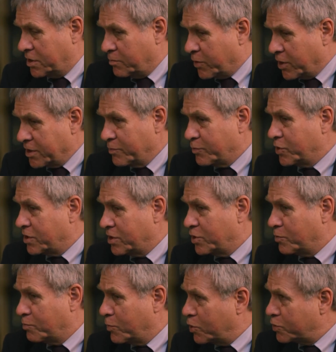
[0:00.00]
In my opinion,
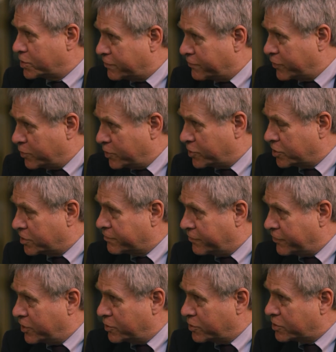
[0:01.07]
the most flourishing
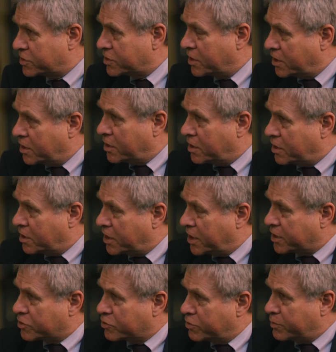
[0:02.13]
field in
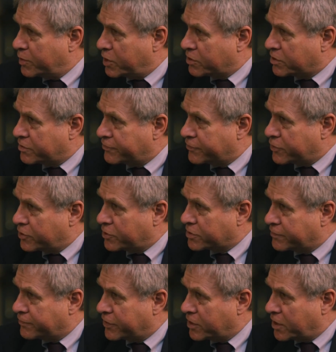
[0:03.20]
Anglo-American
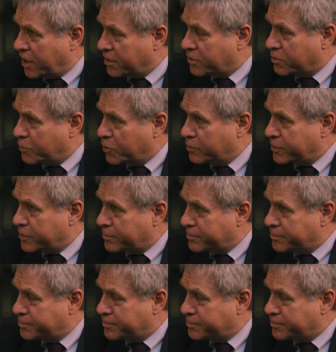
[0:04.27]
philosophy at the moment.